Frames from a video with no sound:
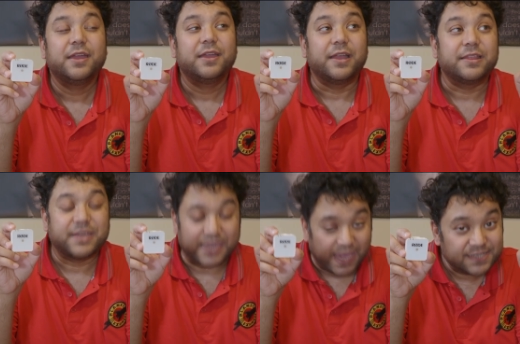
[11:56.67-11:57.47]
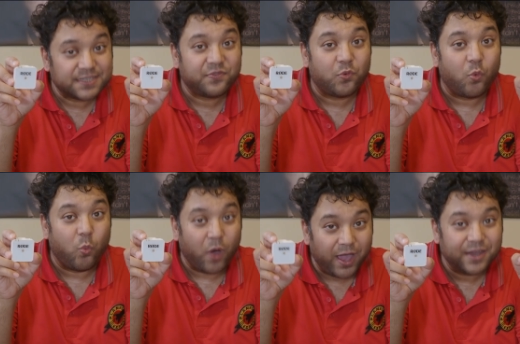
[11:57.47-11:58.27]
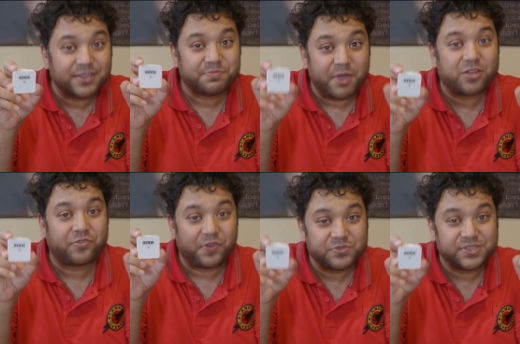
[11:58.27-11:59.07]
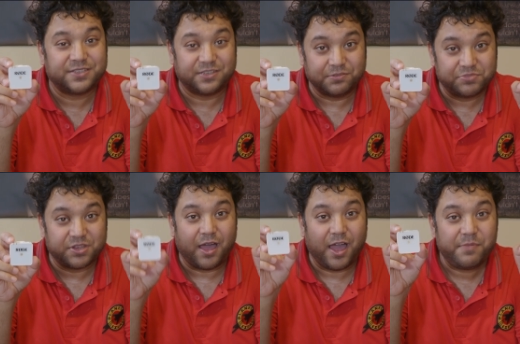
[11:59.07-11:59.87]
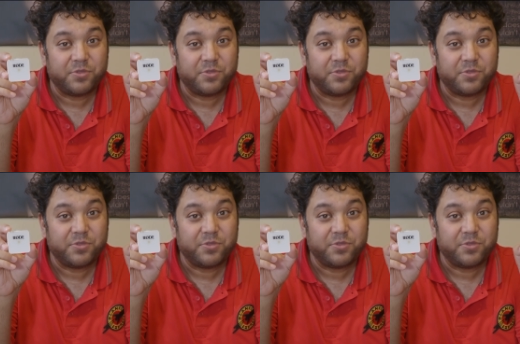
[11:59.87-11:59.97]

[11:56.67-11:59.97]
in the case of wireless microphone systems, I'm